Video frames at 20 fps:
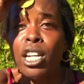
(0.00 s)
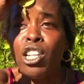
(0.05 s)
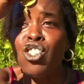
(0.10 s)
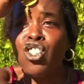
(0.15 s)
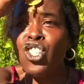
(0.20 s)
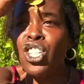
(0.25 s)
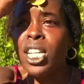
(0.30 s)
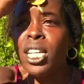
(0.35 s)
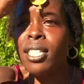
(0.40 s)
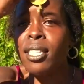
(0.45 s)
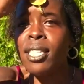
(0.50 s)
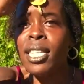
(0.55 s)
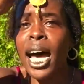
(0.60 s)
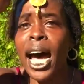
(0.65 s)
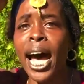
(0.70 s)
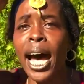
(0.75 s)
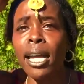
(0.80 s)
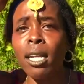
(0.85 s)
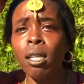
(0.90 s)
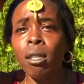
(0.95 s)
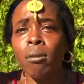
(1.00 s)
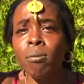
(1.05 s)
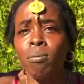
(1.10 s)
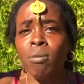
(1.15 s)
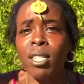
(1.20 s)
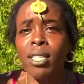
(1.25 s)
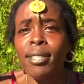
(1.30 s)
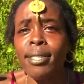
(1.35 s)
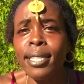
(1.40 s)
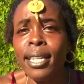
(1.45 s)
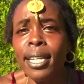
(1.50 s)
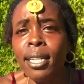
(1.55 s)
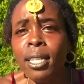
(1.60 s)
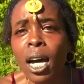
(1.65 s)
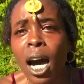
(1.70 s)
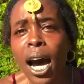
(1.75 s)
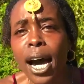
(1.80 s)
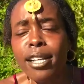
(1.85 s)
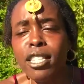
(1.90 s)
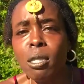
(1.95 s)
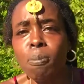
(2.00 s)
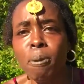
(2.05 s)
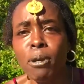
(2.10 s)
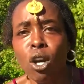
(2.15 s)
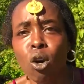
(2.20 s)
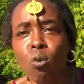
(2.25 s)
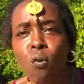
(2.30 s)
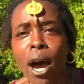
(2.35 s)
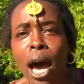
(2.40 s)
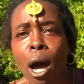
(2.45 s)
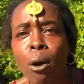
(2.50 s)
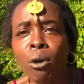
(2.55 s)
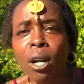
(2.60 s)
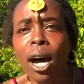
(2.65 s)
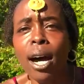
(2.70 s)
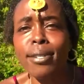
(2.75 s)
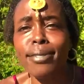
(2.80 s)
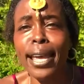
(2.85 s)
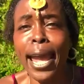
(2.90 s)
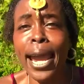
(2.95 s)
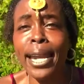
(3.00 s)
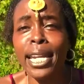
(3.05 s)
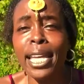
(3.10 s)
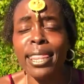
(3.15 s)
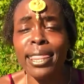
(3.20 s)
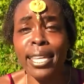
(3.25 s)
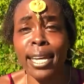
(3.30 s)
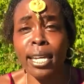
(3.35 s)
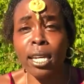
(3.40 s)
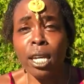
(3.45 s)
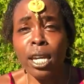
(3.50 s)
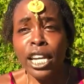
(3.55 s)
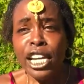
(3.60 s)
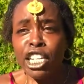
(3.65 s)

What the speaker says: she has not seen us, been around us, anything.